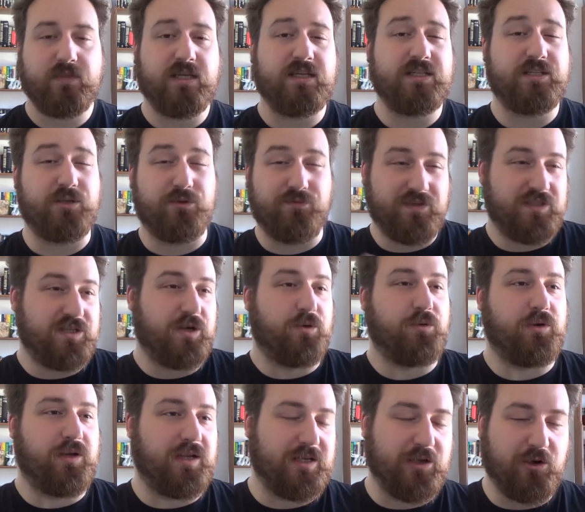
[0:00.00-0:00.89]
So if you
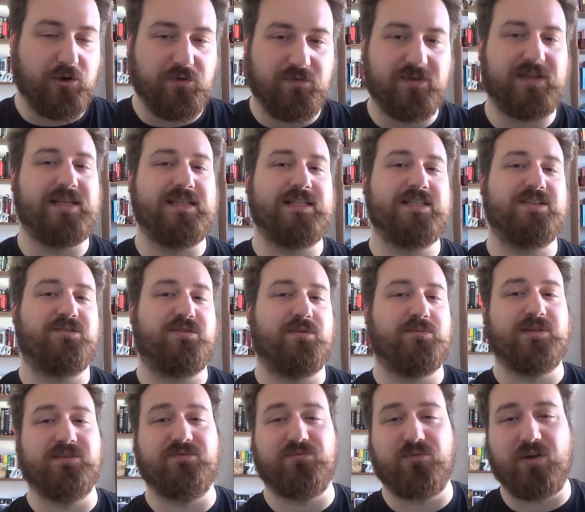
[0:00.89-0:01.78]
don't like overly
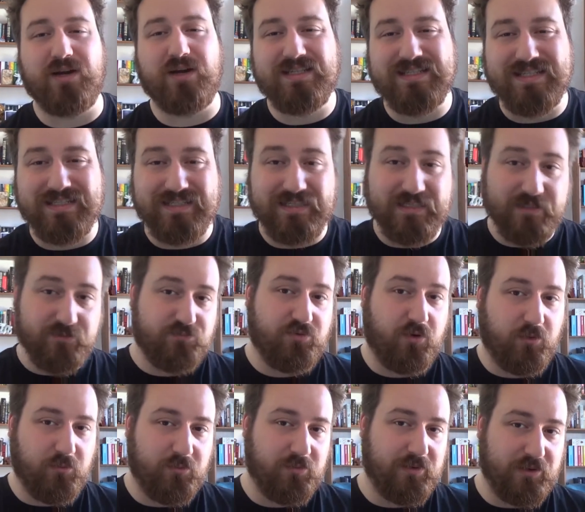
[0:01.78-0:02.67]
descriptive writing, this
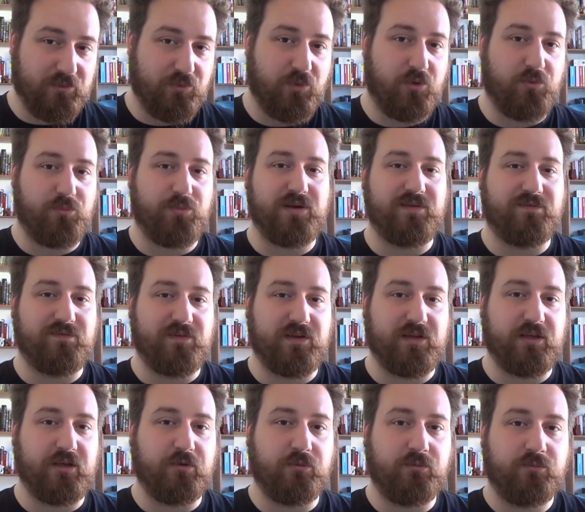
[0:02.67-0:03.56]
probably won't be for
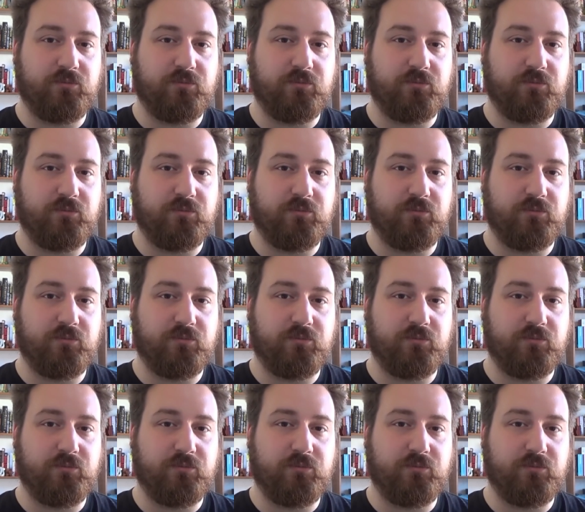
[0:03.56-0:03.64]
you.